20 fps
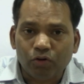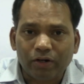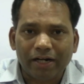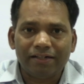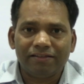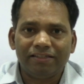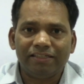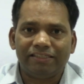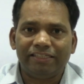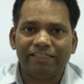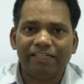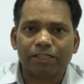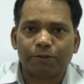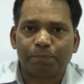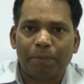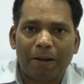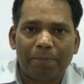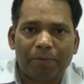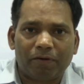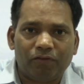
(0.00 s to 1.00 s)
at the GS
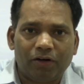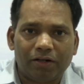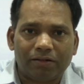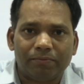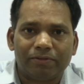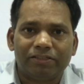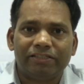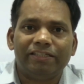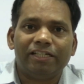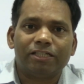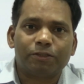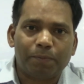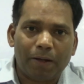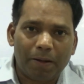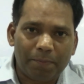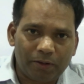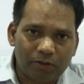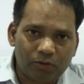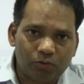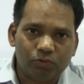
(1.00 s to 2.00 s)
paper 1, GS
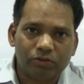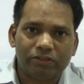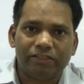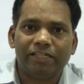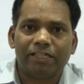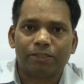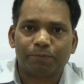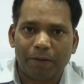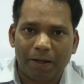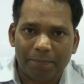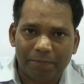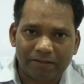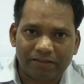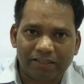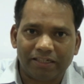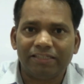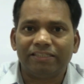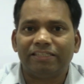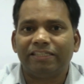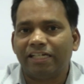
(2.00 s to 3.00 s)
paper 2, GS paper
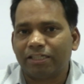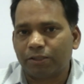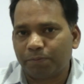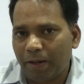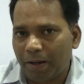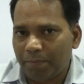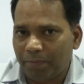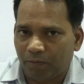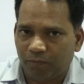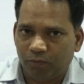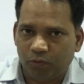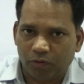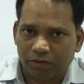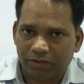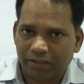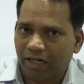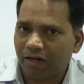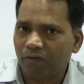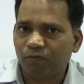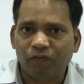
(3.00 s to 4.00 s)
3, GS paper 4.
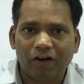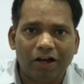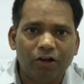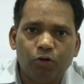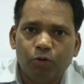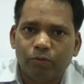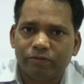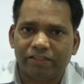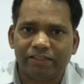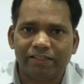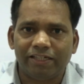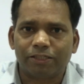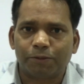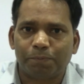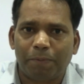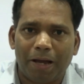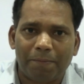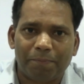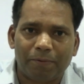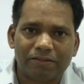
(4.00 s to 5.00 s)
There are 5 GS
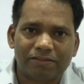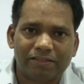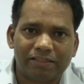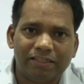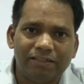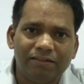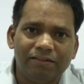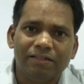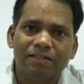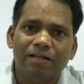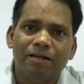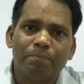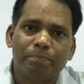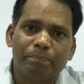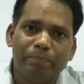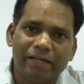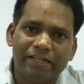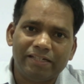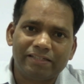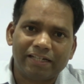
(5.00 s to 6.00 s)
papers in
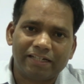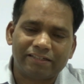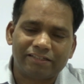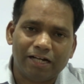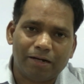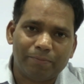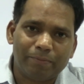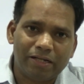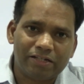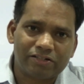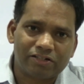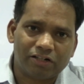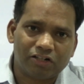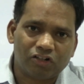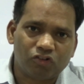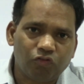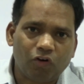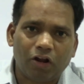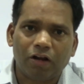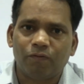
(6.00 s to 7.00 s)
mains
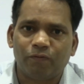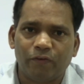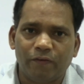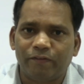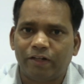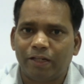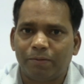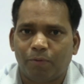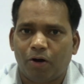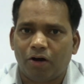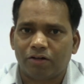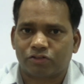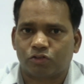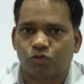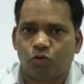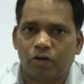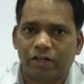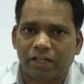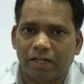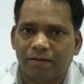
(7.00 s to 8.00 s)
examination, 1250 marks
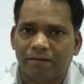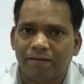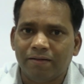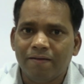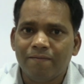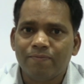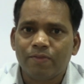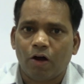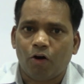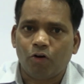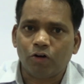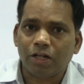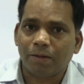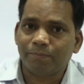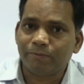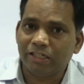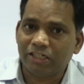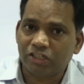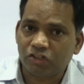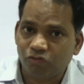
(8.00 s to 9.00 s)
total. Out
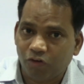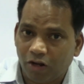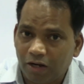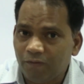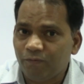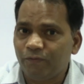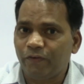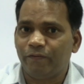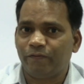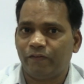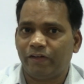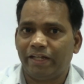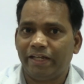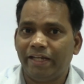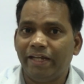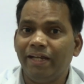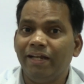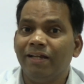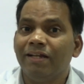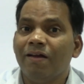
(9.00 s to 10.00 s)
of the
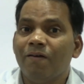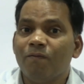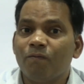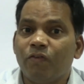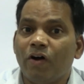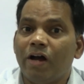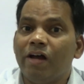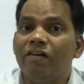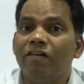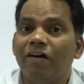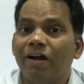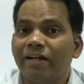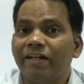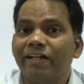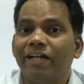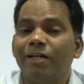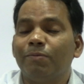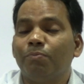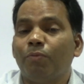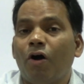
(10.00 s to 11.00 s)
1250,
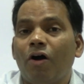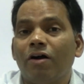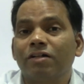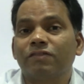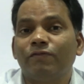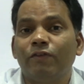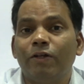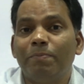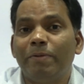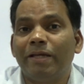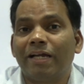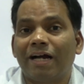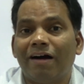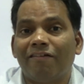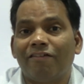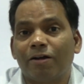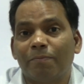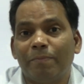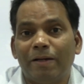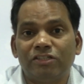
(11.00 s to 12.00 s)
500 marks will be
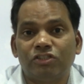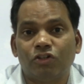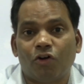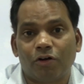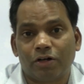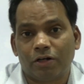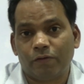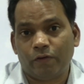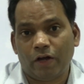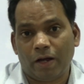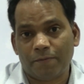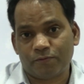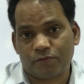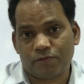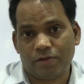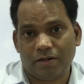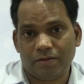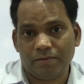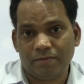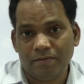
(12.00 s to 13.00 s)
covered by geography
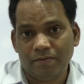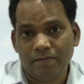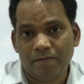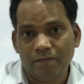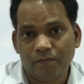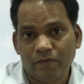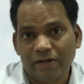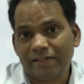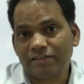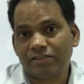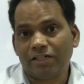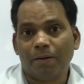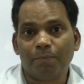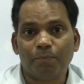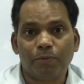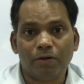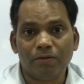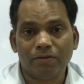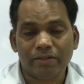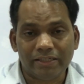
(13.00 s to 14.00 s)
optional. For
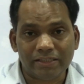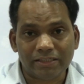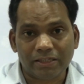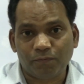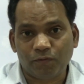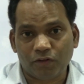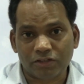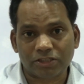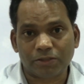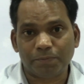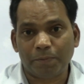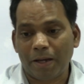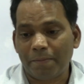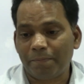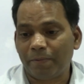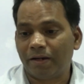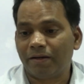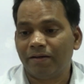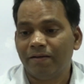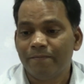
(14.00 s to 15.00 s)
example, in the first
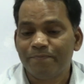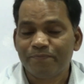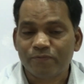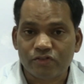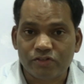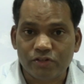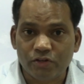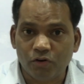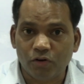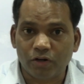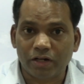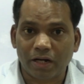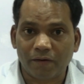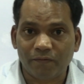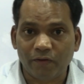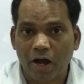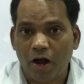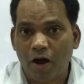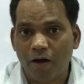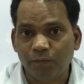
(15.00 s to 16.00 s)
paper, geography,
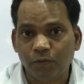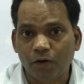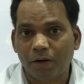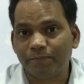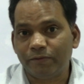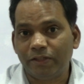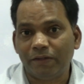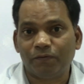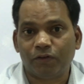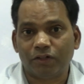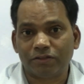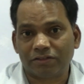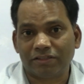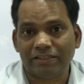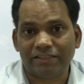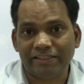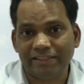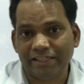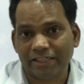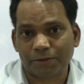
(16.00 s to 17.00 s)
half of the first
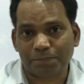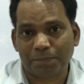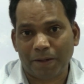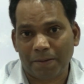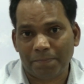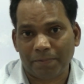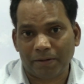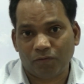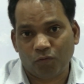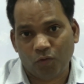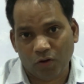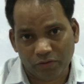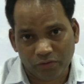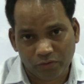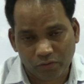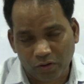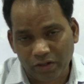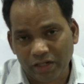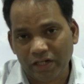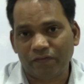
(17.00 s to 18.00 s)
GS paper,
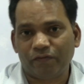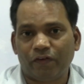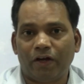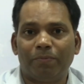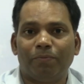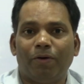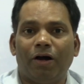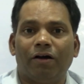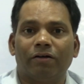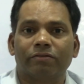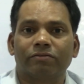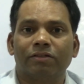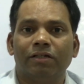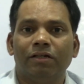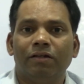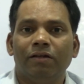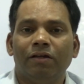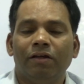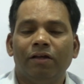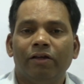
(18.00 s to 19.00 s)
125 marks,
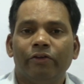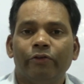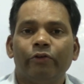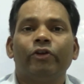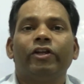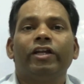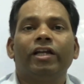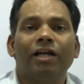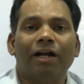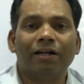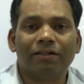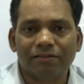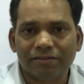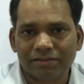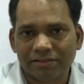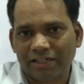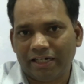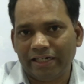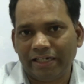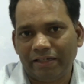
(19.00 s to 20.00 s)
you need not
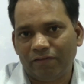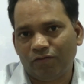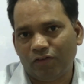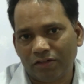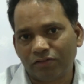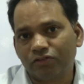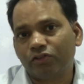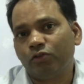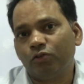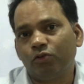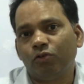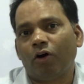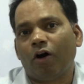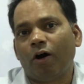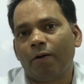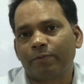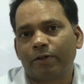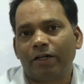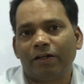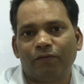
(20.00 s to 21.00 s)
study once you
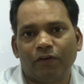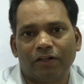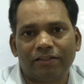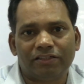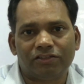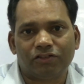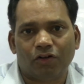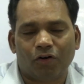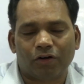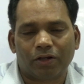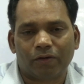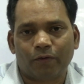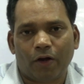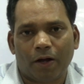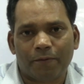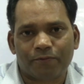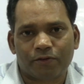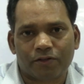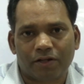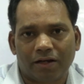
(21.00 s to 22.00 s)
opted for the geography
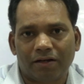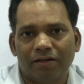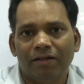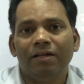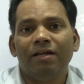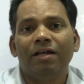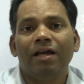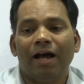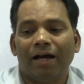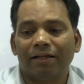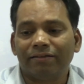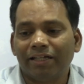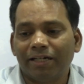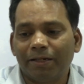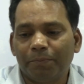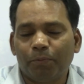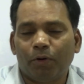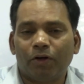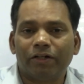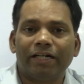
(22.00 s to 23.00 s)
optional. Another
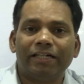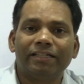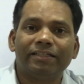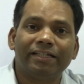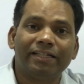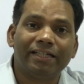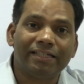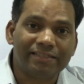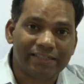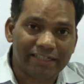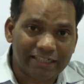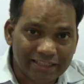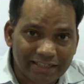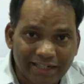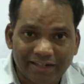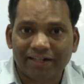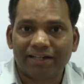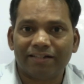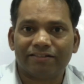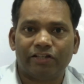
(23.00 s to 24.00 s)
important thing is
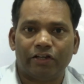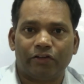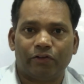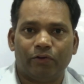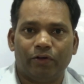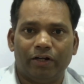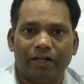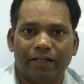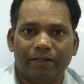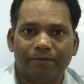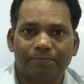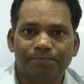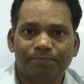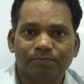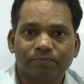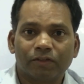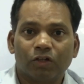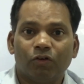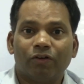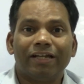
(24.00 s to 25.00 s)
internal security,
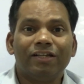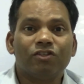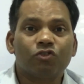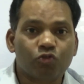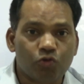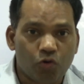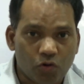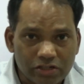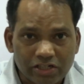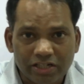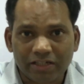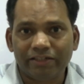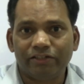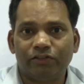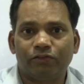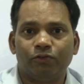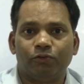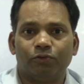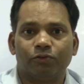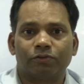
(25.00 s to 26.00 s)
okay, social
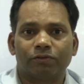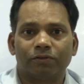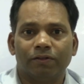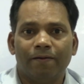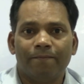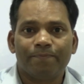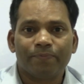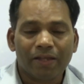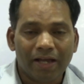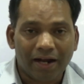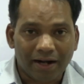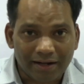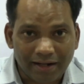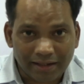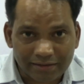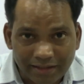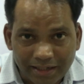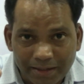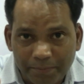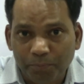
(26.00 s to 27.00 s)
issues. And
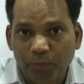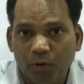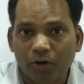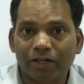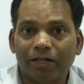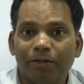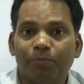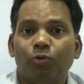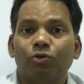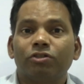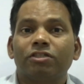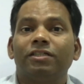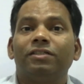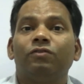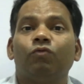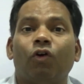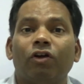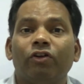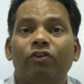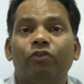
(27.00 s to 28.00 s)
another important most is
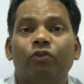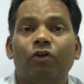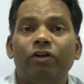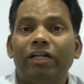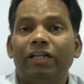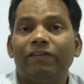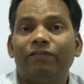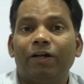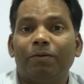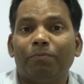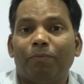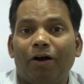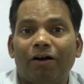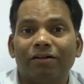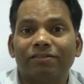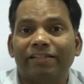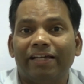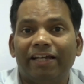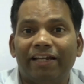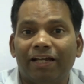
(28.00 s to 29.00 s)
125
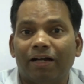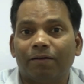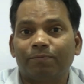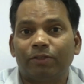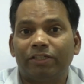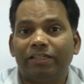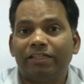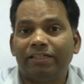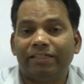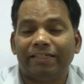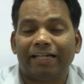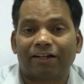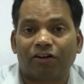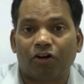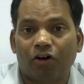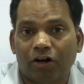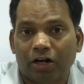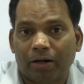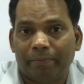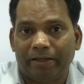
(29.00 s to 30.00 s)
marks area of the
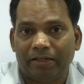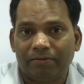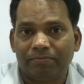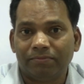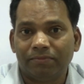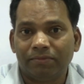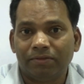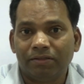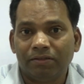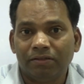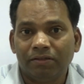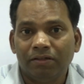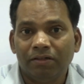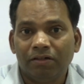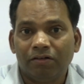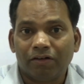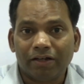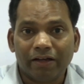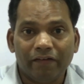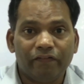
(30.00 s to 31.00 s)
economy,
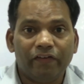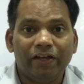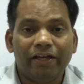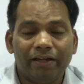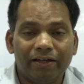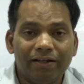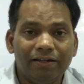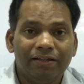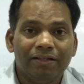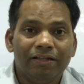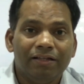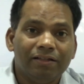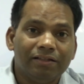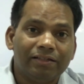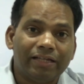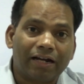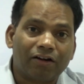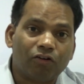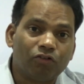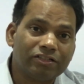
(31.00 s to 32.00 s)
okay, where
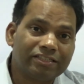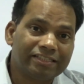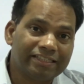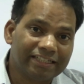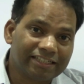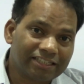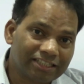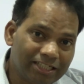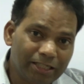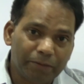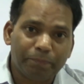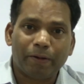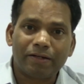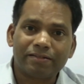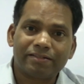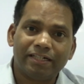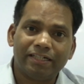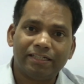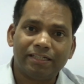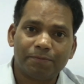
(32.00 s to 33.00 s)
around
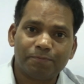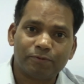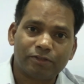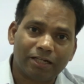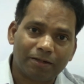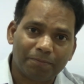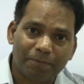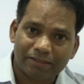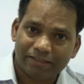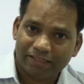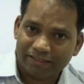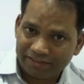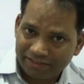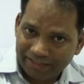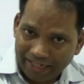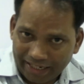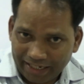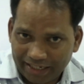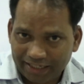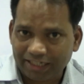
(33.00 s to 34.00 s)
60% of syllabus is
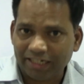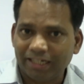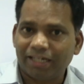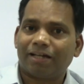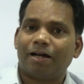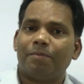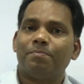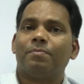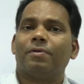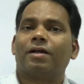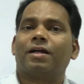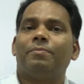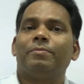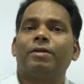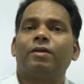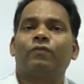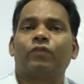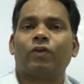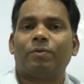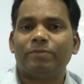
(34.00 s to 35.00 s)
directly
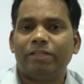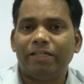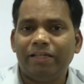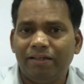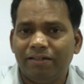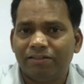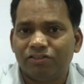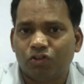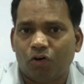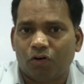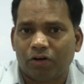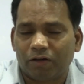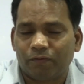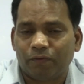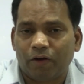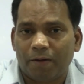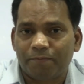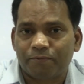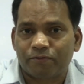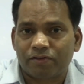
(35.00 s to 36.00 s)
coming from the geography
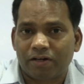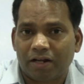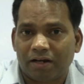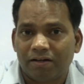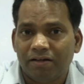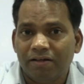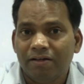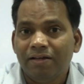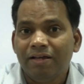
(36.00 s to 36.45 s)
optional.